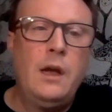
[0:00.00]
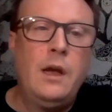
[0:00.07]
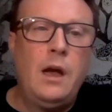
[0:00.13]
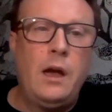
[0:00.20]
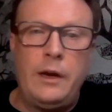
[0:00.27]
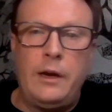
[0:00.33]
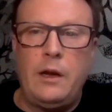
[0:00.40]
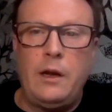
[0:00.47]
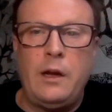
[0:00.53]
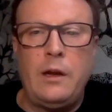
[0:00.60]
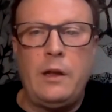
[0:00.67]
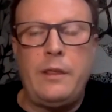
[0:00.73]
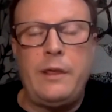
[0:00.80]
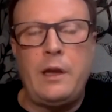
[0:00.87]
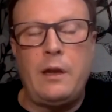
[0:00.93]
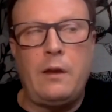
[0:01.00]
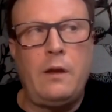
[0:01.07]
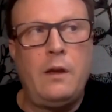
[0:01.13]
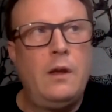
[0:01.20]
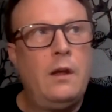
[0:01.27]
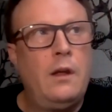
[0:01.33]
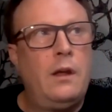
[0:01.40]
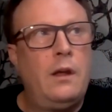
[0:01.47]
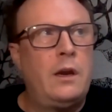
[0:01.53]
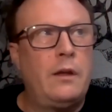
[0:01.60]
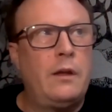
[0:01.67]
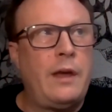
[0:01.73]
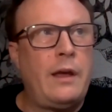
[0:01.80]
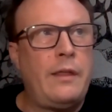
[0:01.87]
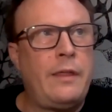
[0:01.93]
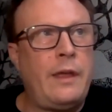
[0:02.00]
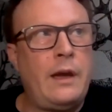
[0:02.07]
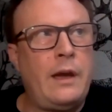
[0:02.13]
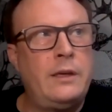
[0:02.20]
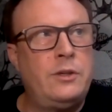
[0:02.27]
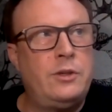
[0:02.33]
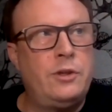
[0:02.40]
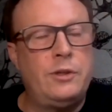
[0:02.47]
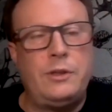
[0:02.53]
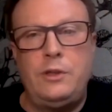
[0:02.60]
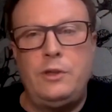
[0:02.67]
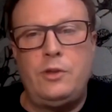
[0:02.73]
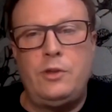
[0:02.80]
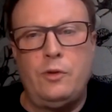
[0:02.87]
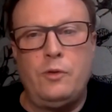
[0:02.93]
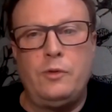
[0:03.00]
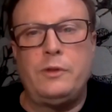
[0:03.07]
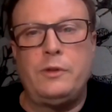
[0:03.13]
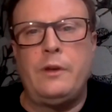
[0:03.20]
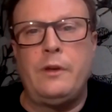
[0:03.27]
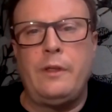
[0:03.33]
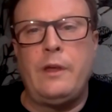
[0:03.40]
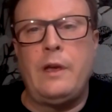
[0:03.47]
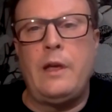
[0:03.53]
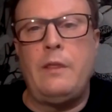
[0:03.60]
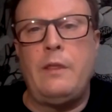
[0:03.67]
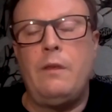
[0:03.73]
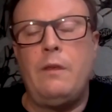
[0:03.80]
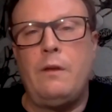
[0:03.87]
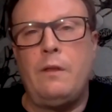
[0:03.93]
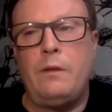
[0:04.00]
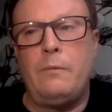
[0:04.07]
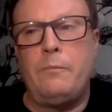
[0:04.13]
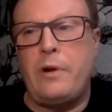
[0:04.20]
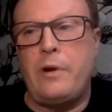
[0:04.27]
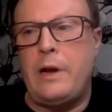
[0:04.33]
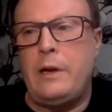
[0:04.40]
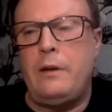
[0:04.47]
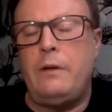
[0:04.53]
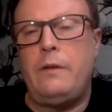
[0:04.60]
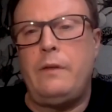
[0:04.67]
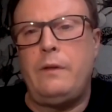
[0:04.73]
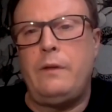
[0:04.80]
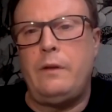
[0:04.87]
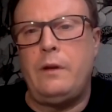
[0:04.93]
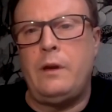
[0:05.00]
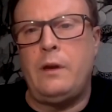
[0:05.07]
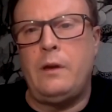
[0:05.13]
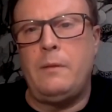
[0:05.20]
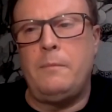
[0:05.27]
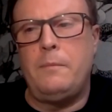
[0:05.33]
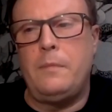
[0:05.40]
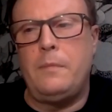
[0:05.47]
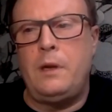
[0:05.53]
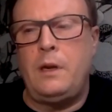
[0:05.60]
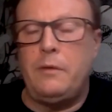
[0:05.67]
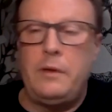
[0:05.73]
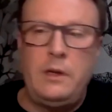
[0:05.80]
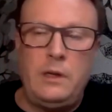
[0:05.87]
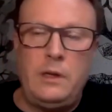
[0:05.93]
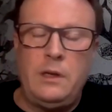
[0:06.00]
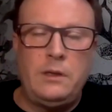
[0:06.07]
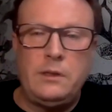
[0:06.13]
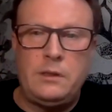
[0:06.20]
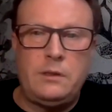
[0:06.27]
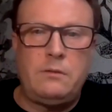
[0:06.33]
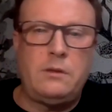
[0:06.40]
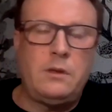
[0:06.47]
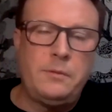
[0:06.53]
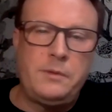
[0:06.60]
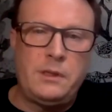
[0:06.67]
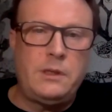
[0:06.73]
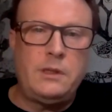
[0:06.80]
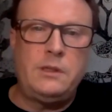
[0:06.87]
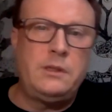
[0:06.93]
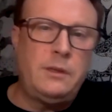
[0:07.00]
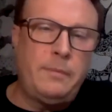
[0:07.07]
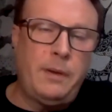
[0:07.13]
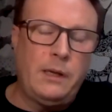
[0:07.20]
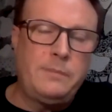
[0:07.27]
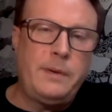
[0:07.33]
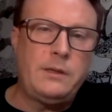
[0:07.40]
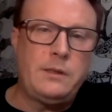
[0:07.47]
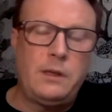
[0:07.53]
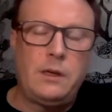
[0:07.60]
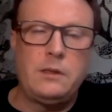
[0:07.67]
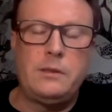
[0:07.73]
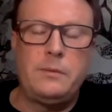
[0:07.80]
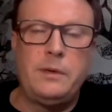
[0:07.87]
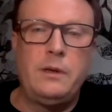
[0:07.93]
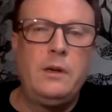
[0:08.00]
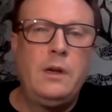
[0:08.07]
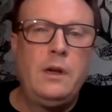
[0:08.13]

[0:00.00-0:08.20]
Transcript: and I think that just ensures that then the brand in its terms and conditions, it plays back to the customer,